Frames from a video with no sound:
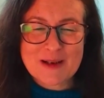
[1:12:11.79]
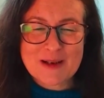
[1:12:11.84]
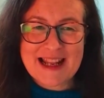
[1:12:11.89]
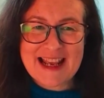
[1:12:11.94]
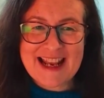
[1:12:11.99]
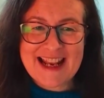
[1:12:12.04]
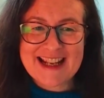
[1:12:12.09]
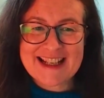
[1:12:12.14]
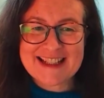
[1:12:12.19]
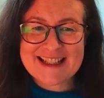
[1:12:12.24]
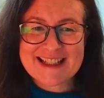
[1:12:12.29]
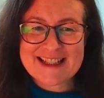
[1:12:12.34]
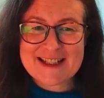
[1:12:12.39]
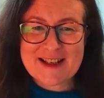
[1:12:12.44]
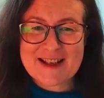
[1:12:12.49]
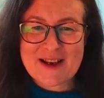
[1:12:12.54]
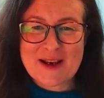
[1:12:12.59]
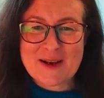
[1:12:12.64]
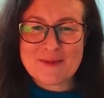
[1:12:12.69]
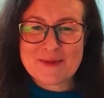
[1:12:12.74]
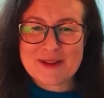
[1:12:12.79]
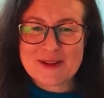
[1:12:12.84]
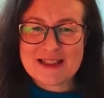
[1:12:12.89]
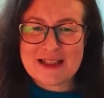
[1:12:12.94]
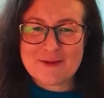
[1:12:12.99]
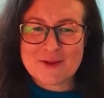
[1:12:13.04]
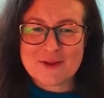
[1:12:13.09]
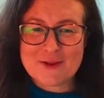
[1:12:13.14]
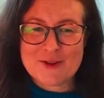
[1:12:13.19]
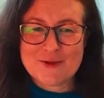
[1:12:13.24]
planes, times, and
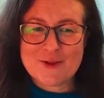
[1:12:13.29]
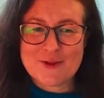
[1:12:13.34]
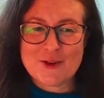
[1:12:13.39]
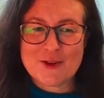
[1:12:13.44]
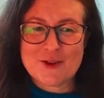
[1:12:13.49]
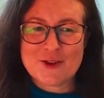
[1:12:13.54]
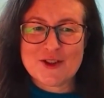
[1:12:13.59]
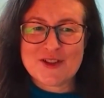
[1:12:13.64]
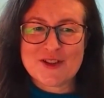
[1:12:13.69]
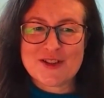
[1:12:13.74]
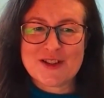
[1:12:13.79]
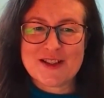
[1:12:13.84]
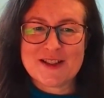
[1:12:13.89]
levels of consciousness.